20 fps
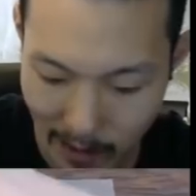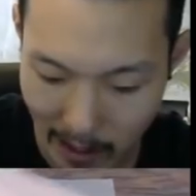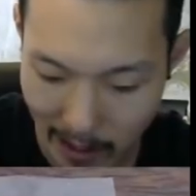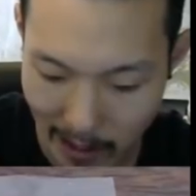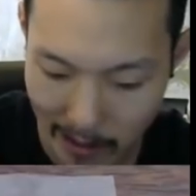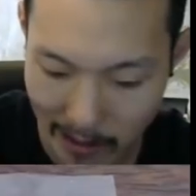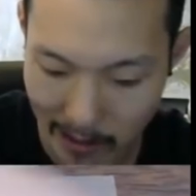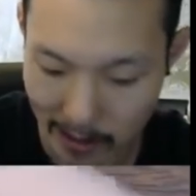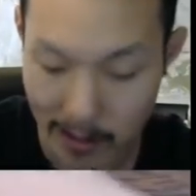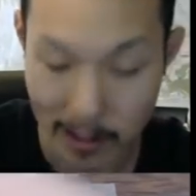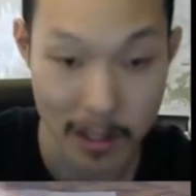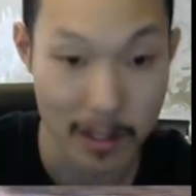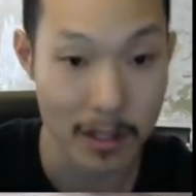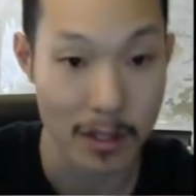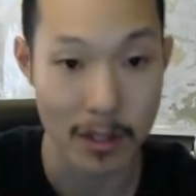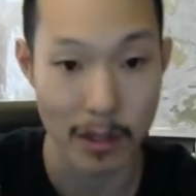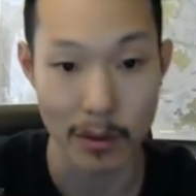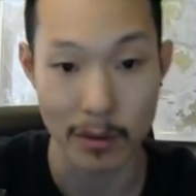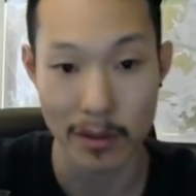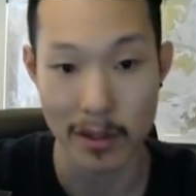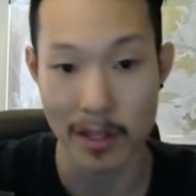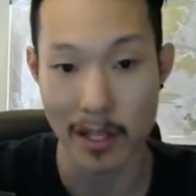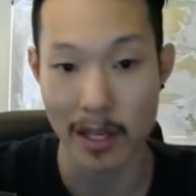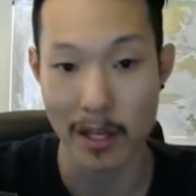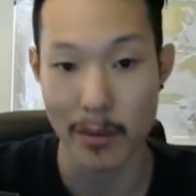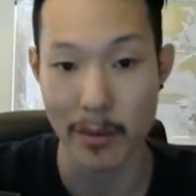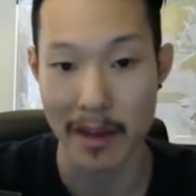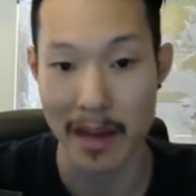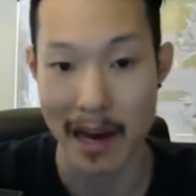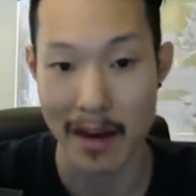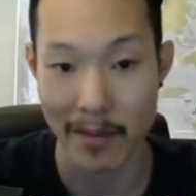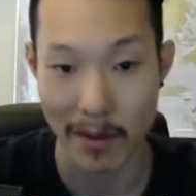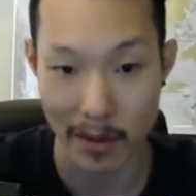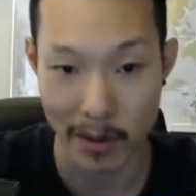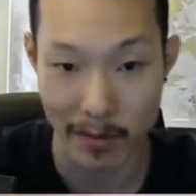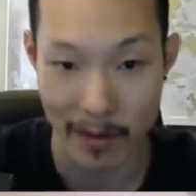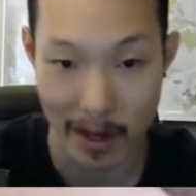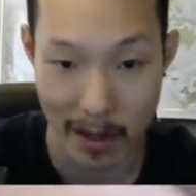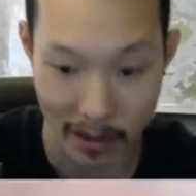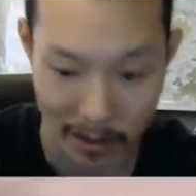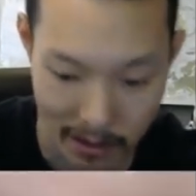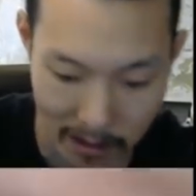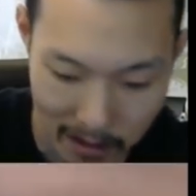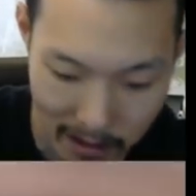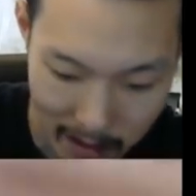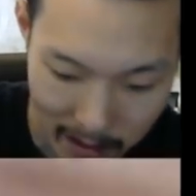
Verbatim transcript: I don't think we have all the vowels.